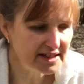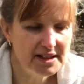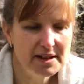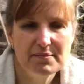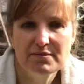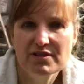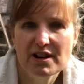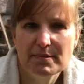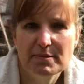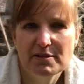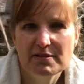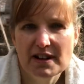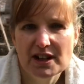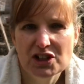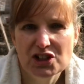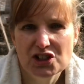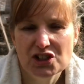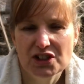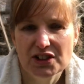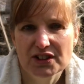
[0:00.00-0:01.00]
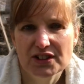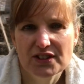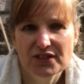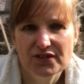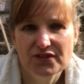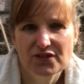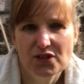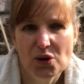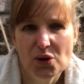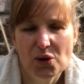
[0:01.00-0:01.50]
in preparation
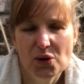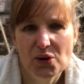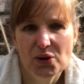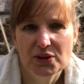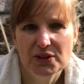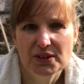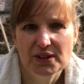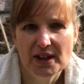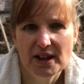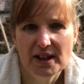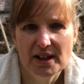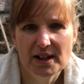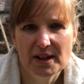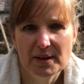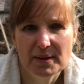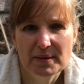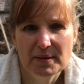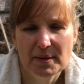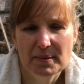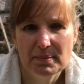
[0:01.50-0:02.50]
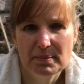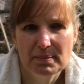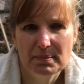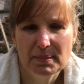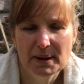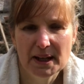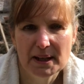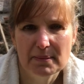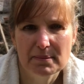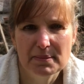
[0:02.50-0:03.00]
for the
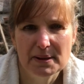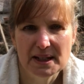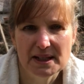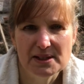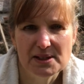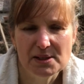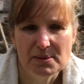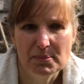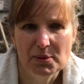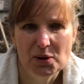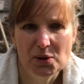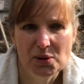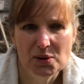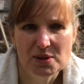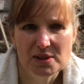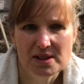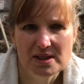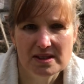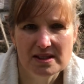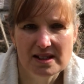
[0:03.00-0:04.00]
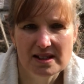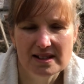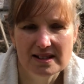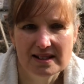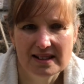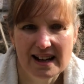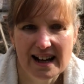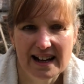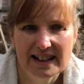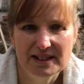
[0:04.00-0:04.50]
pea and bean supports that
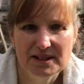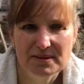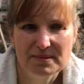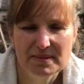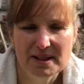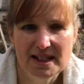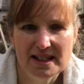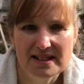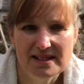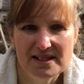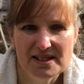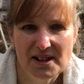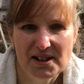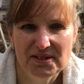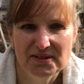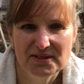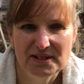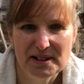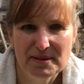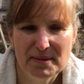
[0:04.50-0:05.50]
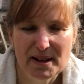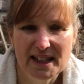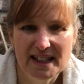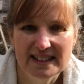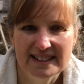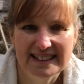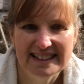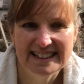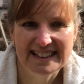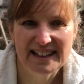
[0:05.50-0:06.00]
Adam is hopefully
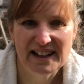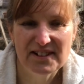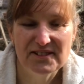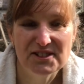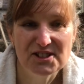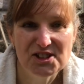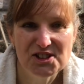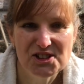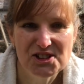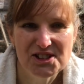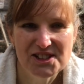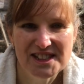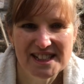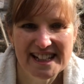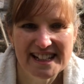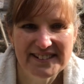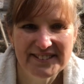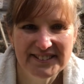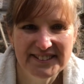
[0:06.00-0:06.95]
making in the garage just now.